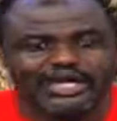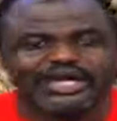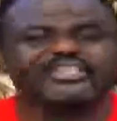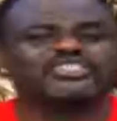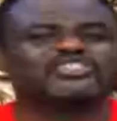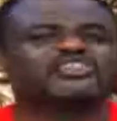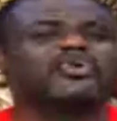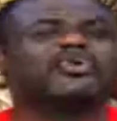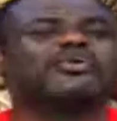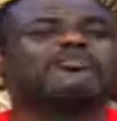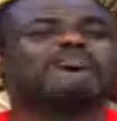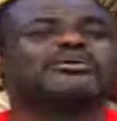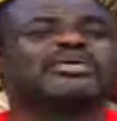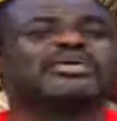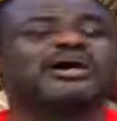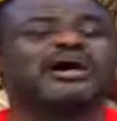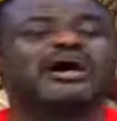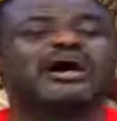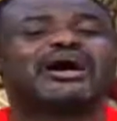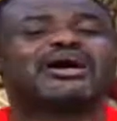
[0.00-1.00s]
and it's going to
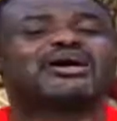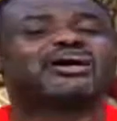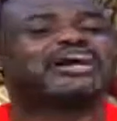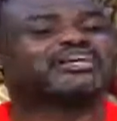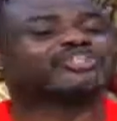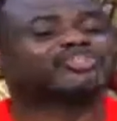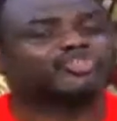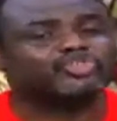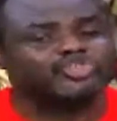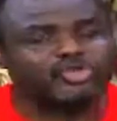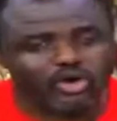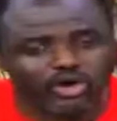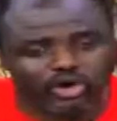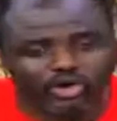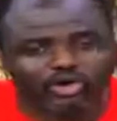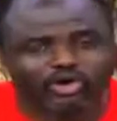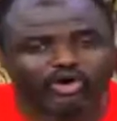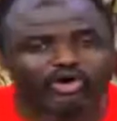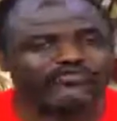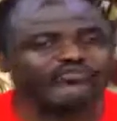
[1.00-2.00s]
be a
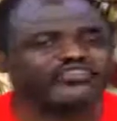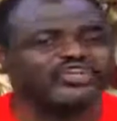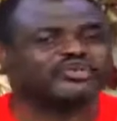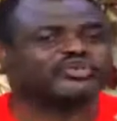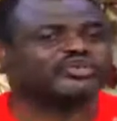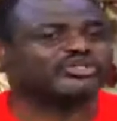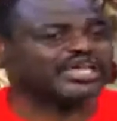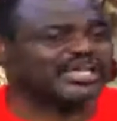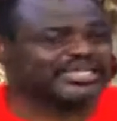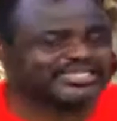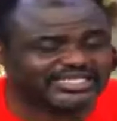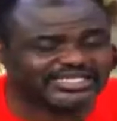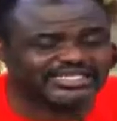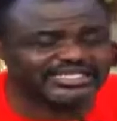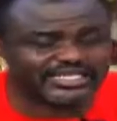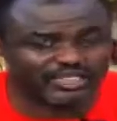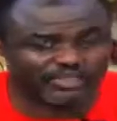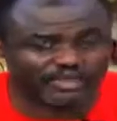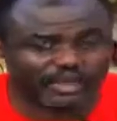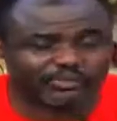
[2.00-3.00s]
tour of the
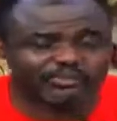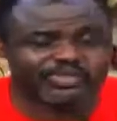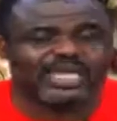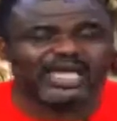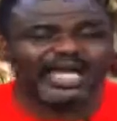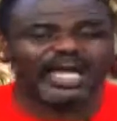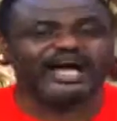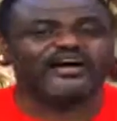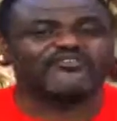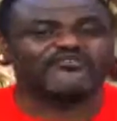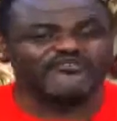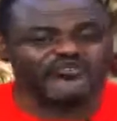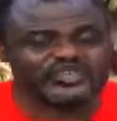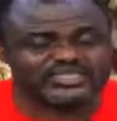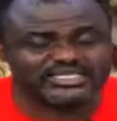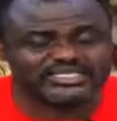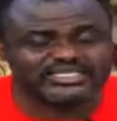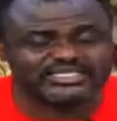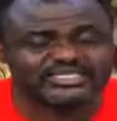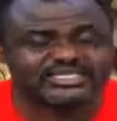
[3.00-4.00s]
United Kingdom. I'm
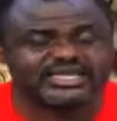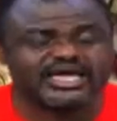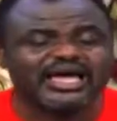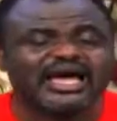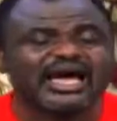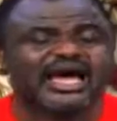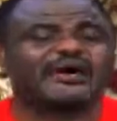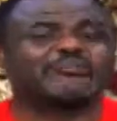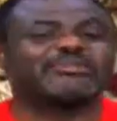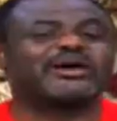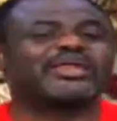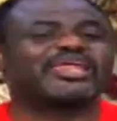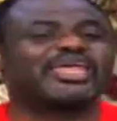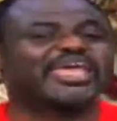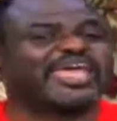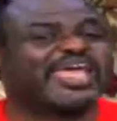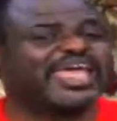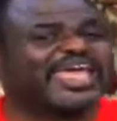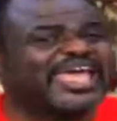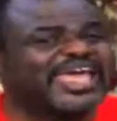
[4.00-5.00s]
visiting
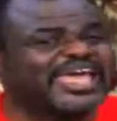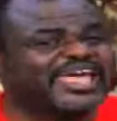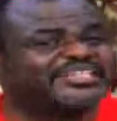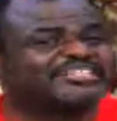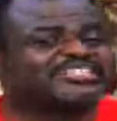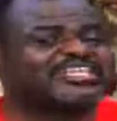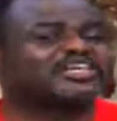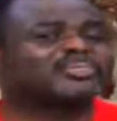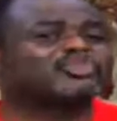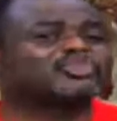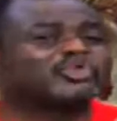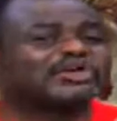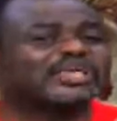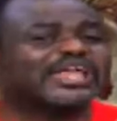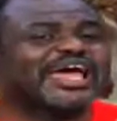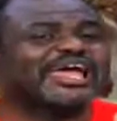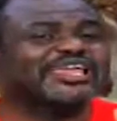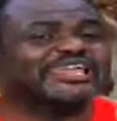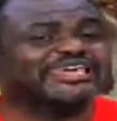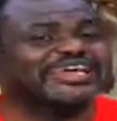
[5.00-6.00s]
about 8 to
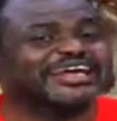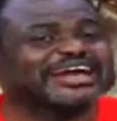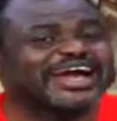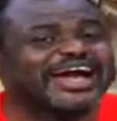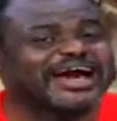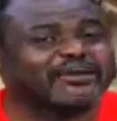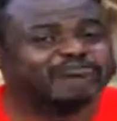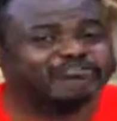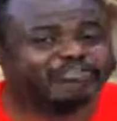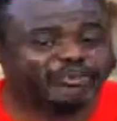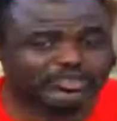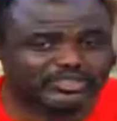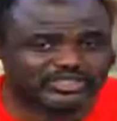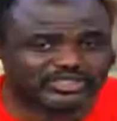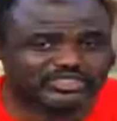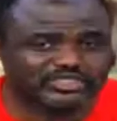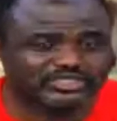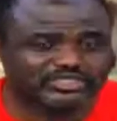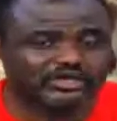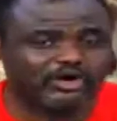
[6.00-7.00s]
9
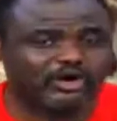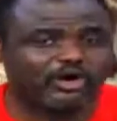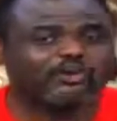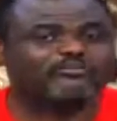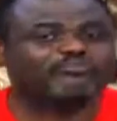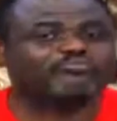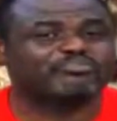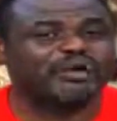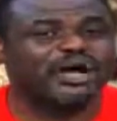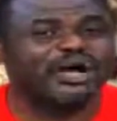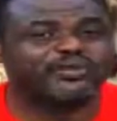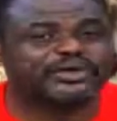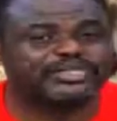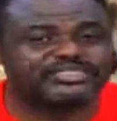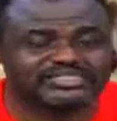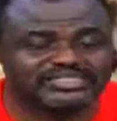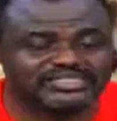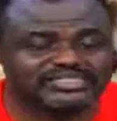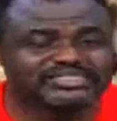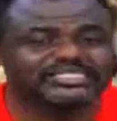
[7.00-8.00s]
campuses of Power
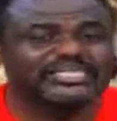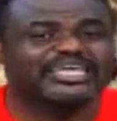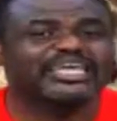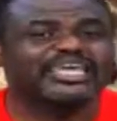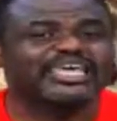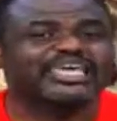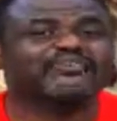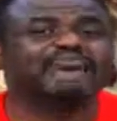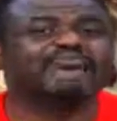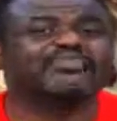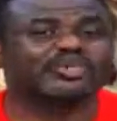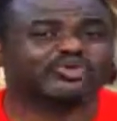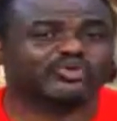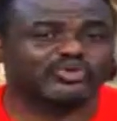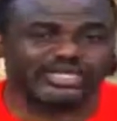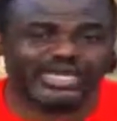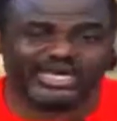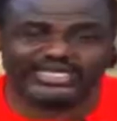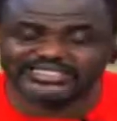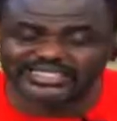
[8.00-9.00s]
City in the
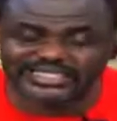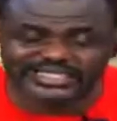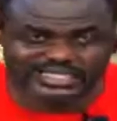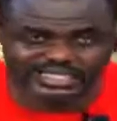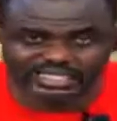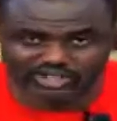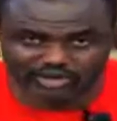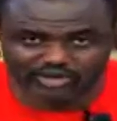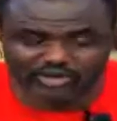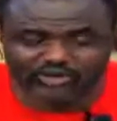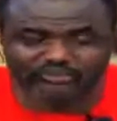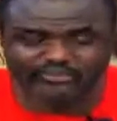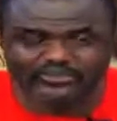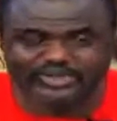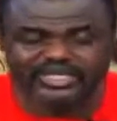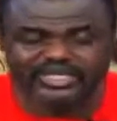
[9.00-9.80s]
United Kingdom.